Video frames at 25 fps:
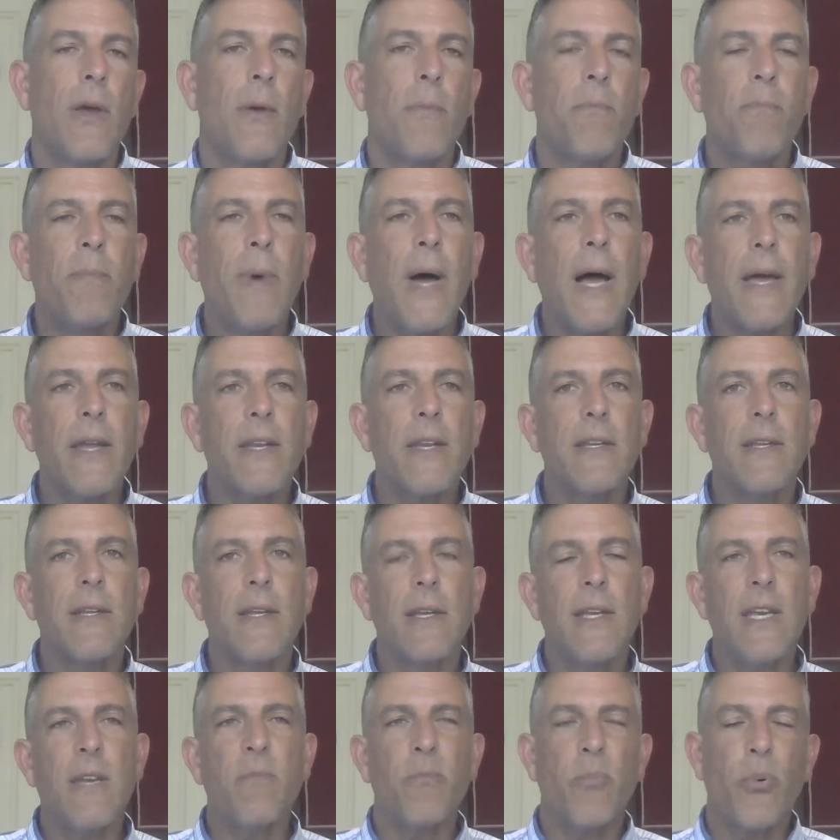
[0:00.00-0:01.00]
But
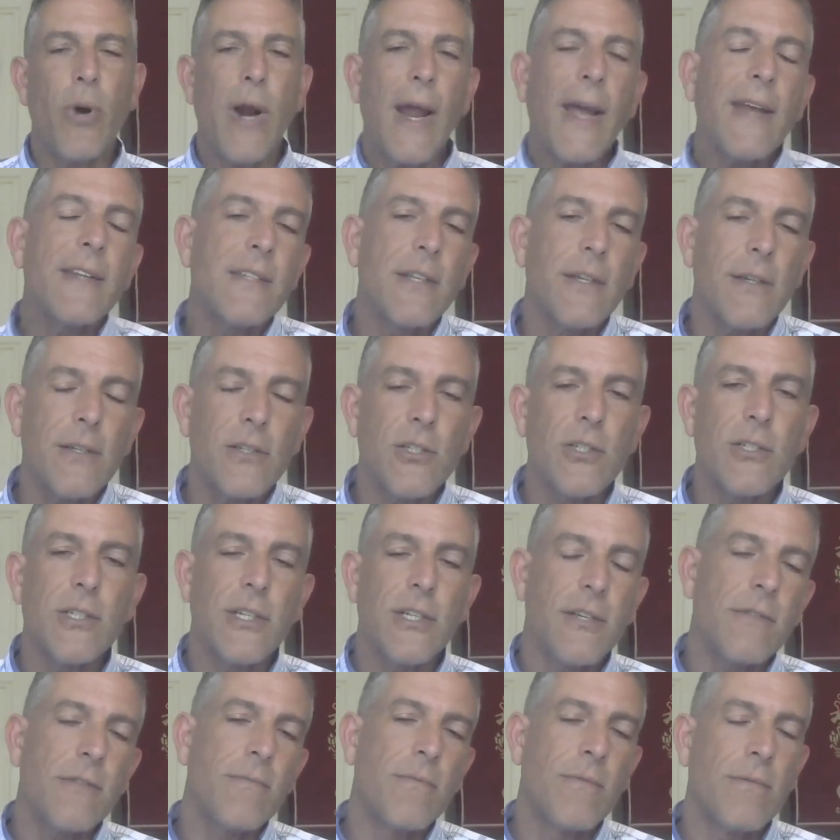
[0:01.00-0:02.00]
in practice,
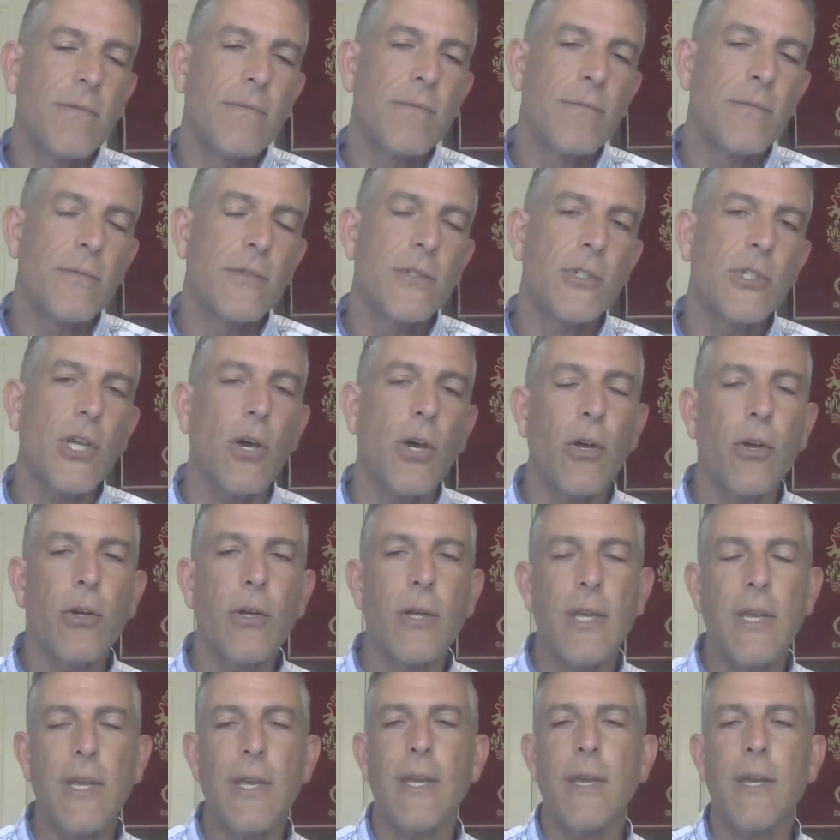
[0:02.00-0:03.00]
so
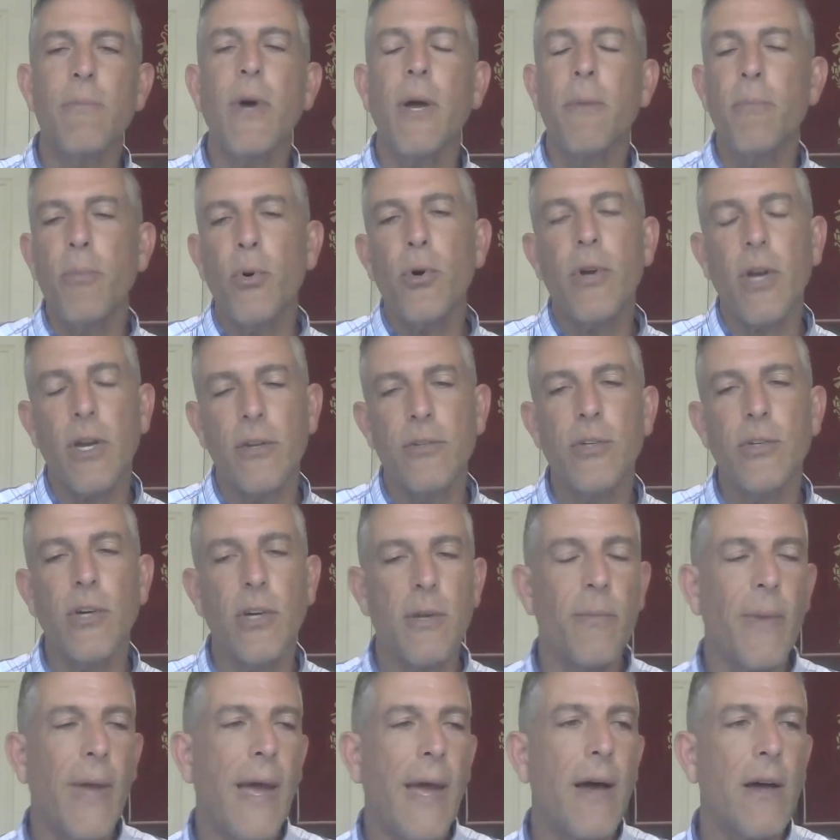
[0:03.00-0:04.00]
in my book, I talk
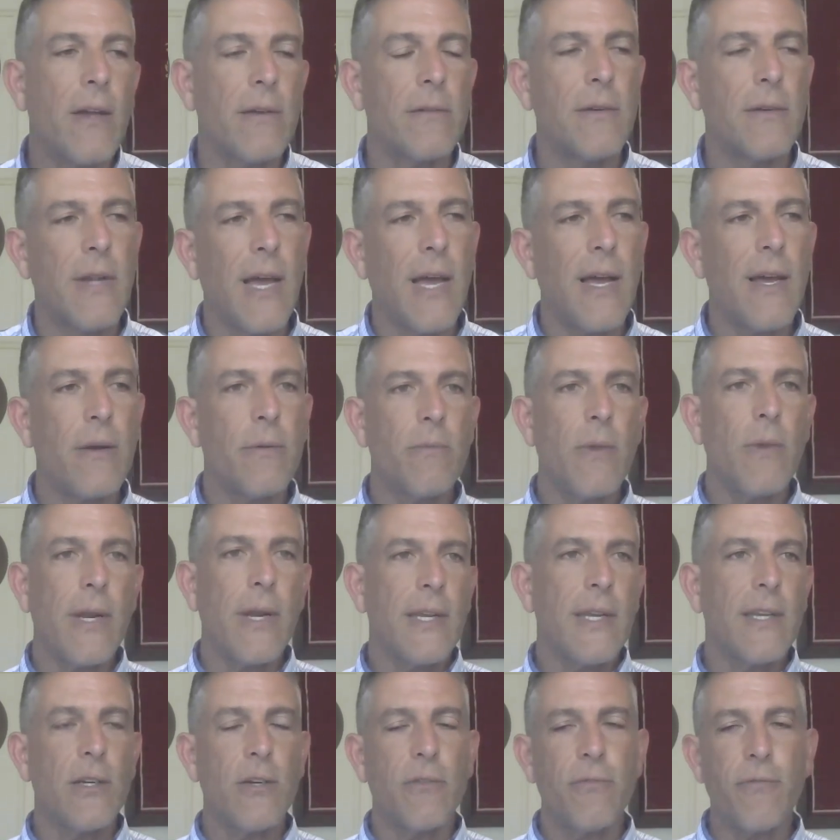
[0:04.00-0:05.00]
about
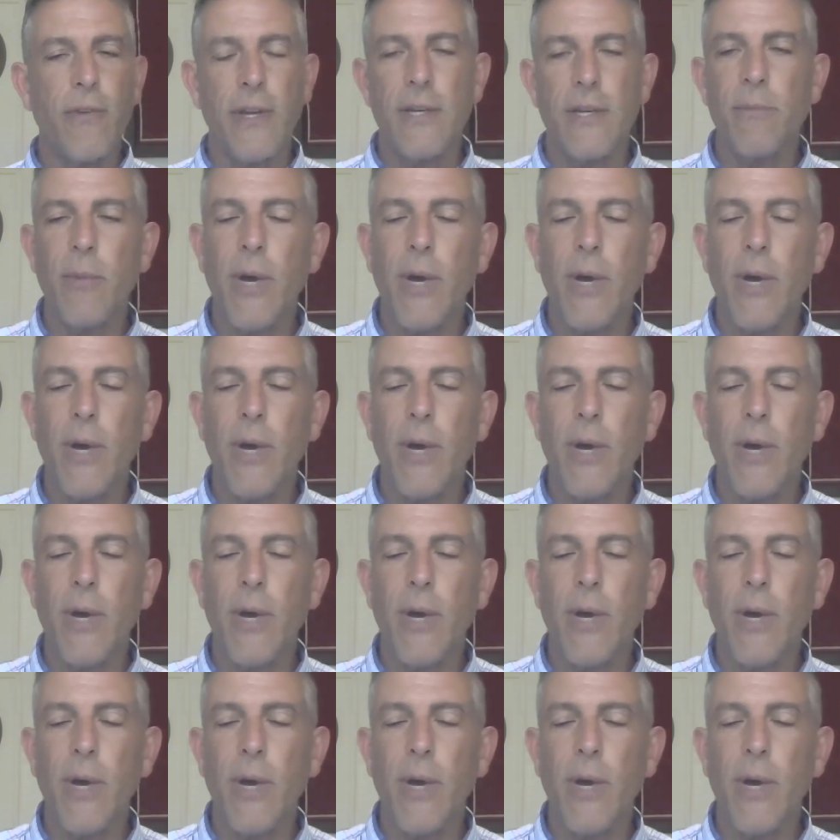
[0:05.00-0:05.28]
running into a friend of